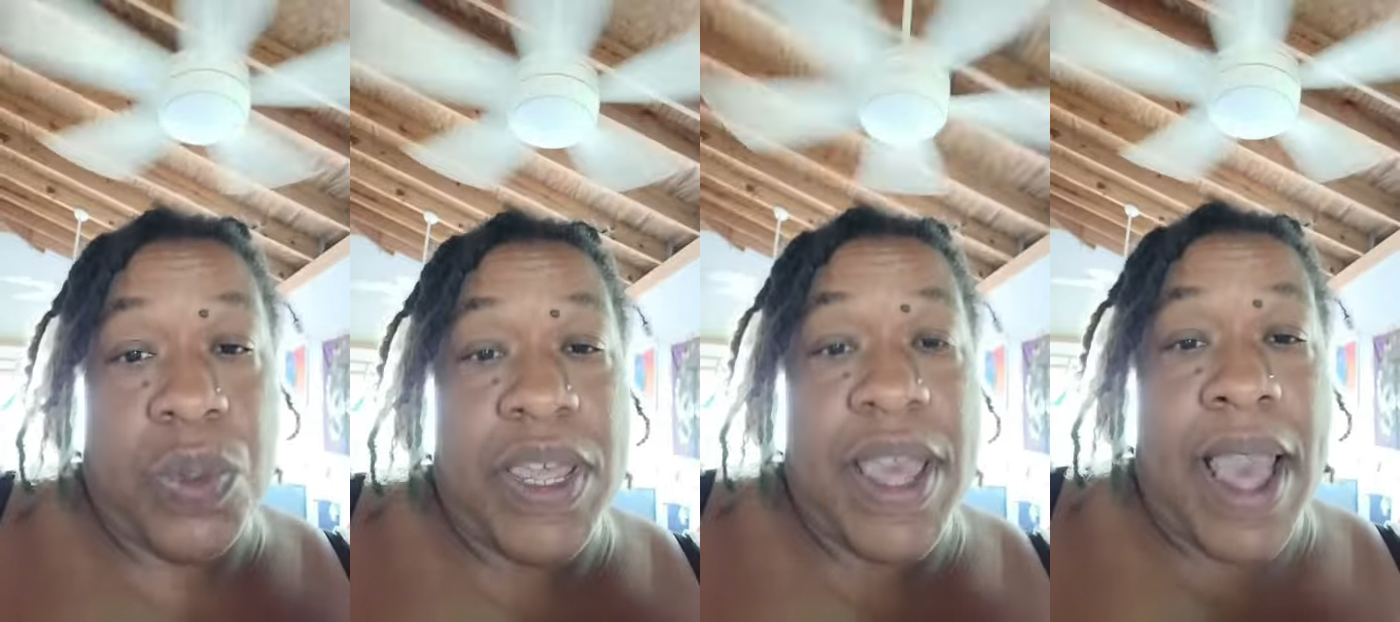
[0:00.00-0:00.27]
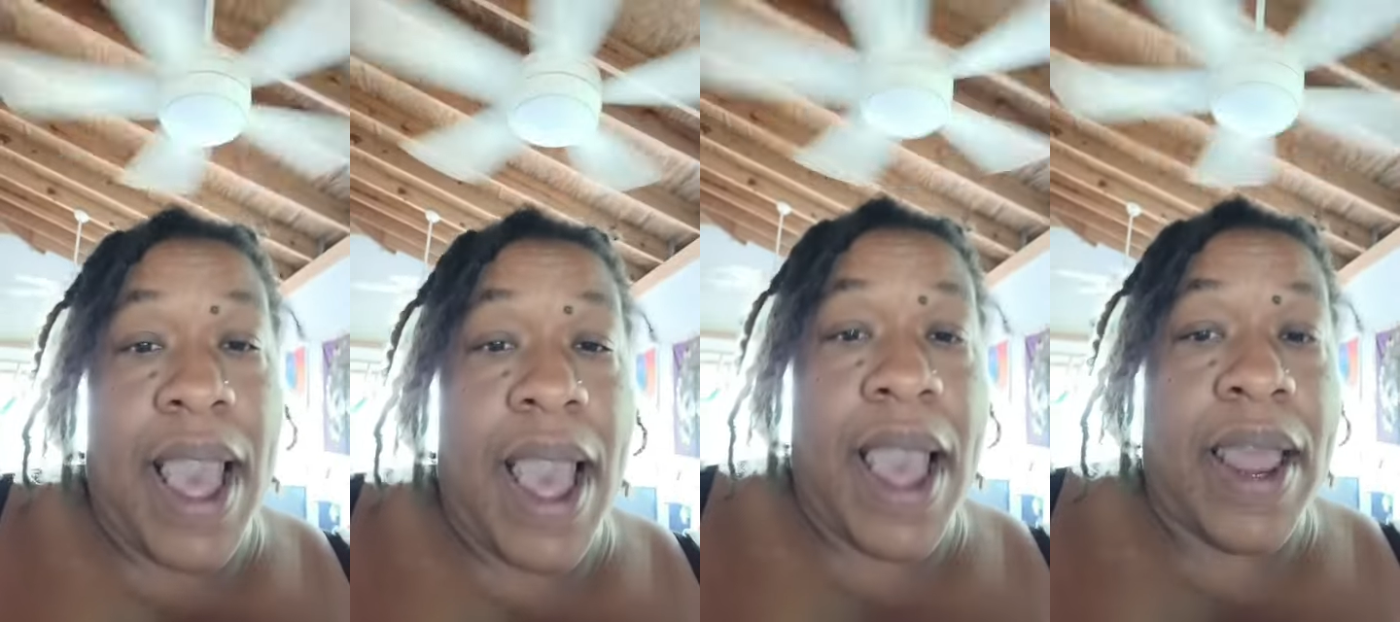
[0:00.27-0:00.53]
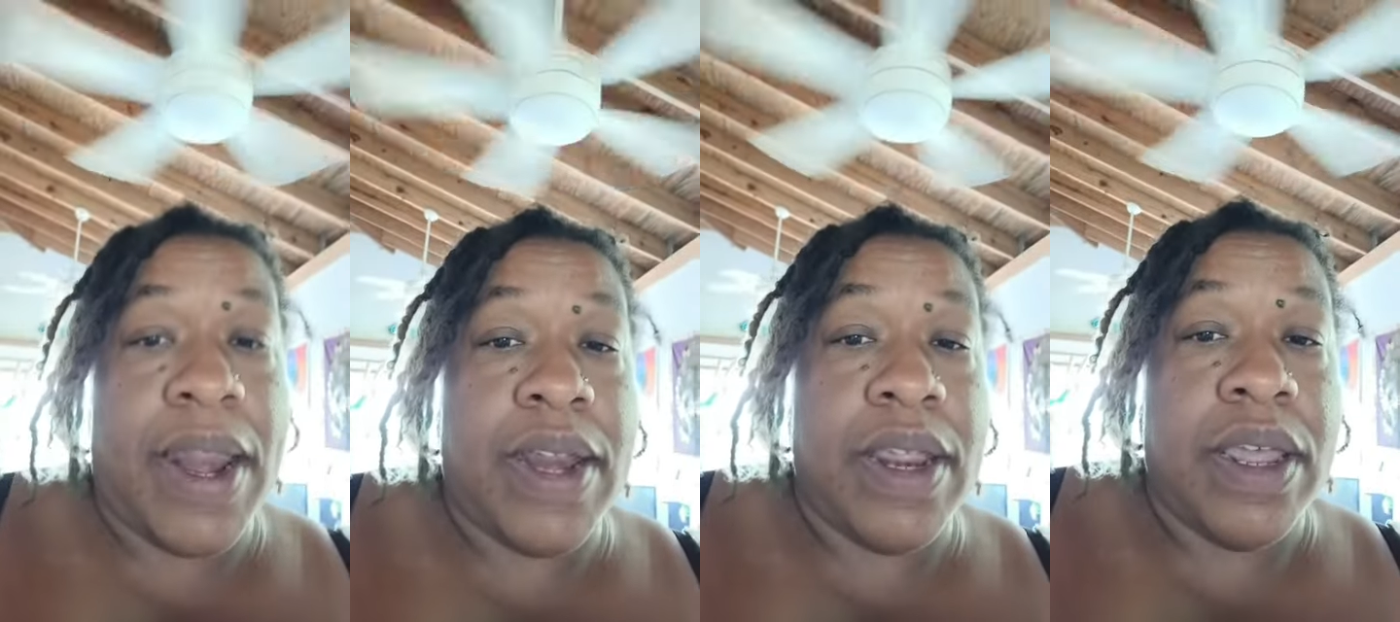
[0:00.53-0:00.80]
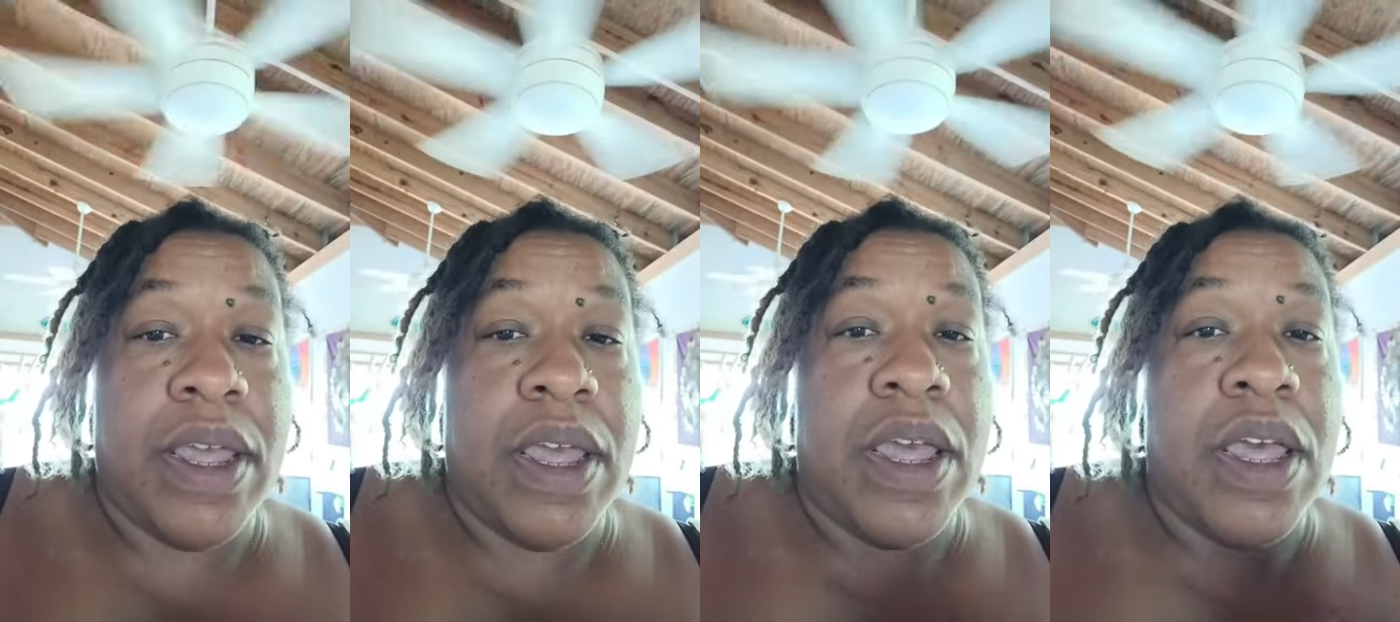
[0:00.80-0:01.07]
we had
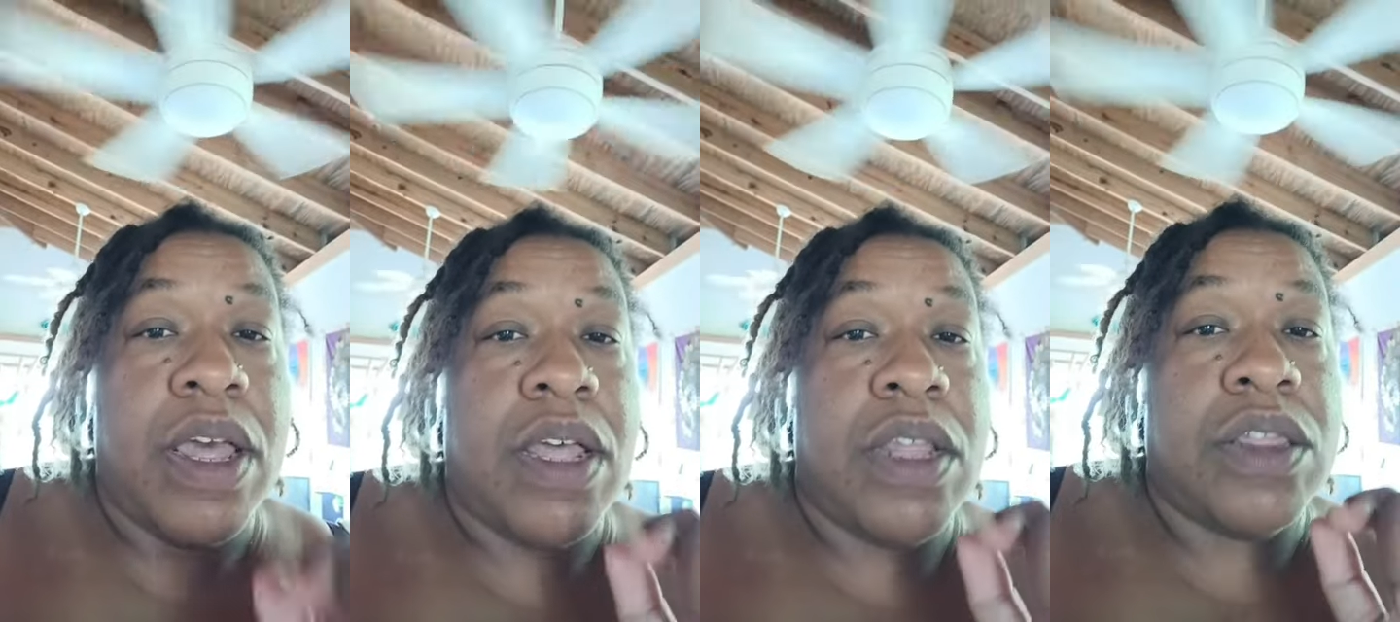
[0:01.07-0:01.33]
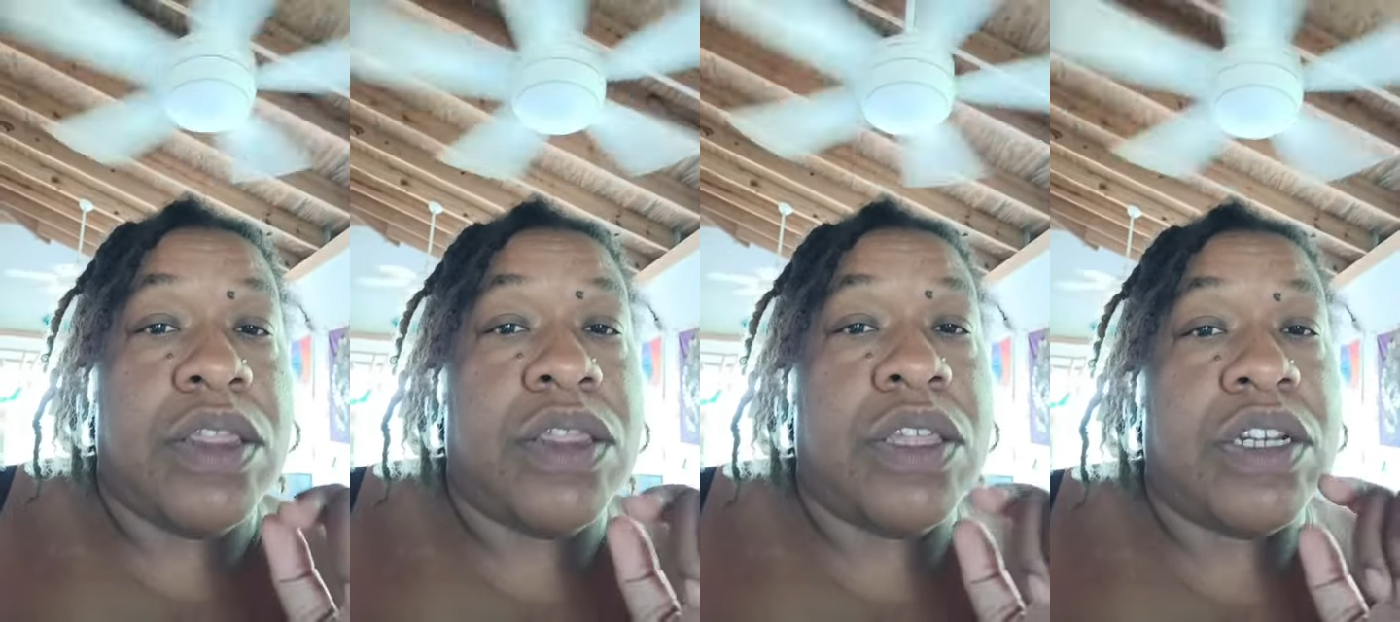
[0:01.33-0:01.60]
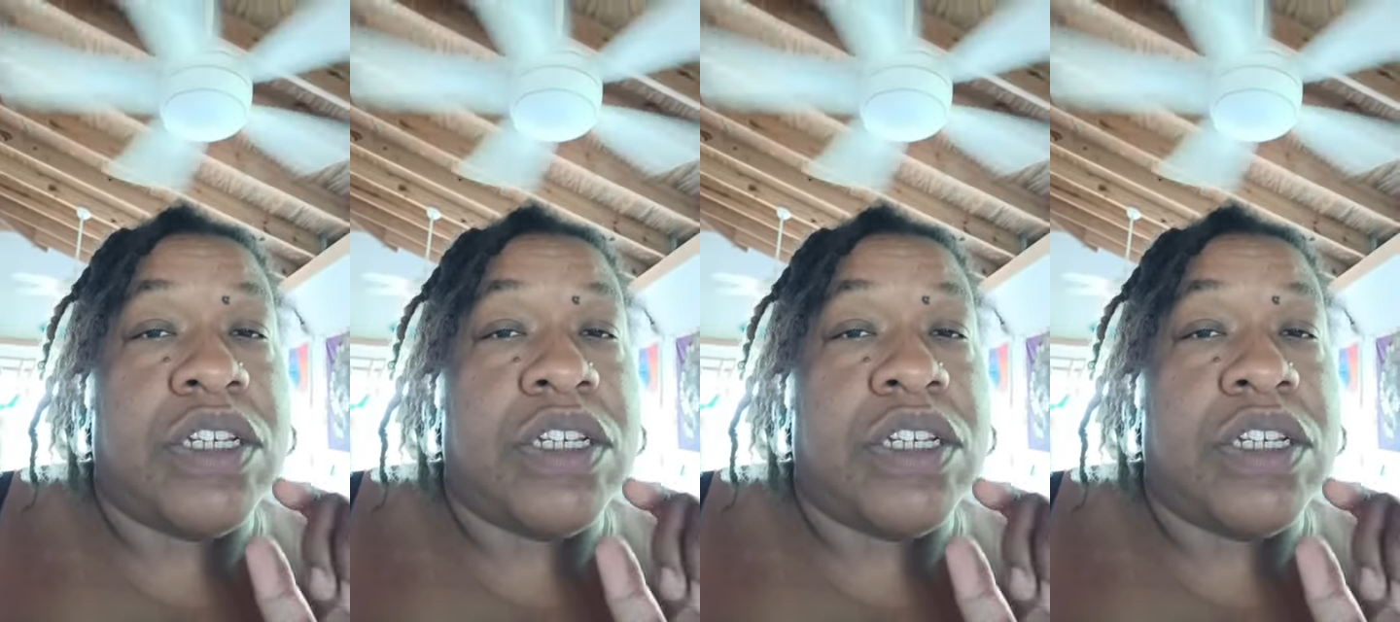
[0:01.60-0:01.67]
the